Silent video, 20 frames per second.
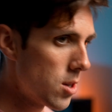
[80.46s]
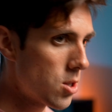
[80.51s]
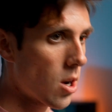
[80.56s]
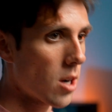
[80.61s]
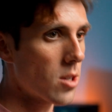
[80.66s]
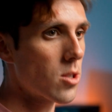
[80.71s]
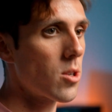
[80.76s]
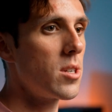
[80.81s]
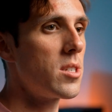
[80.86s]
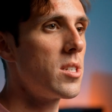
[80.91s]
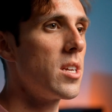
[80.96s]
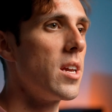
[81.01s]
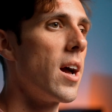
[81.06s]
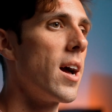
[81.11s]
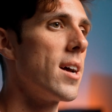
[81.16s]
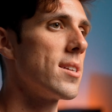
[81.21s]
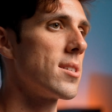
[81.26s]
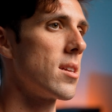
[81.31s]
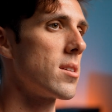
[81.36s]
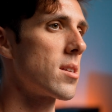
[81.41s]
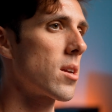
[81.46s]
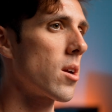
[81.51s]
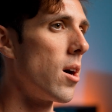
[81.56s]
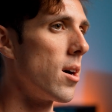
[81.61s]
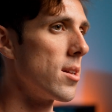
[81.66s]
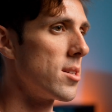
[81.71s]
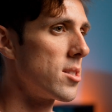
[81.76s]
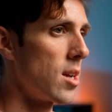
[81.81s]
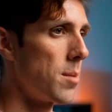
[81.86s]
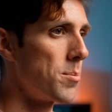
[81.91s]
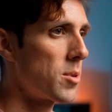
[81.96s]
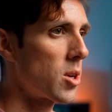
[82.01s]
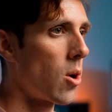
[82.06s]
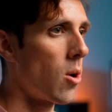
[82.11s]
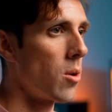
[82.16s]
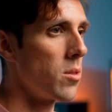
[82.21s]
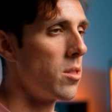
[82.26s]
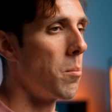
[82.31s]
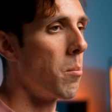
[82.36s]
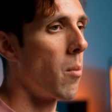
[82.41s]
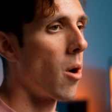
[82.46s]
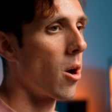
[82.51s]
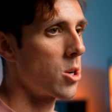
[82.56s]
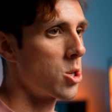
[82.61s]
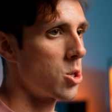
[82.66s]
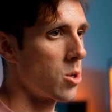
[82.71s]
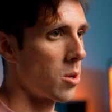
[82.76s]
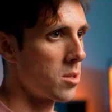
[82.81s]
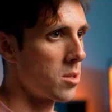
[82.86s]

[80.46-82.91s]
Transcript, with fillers: Dr. Attia has this concept called the marginal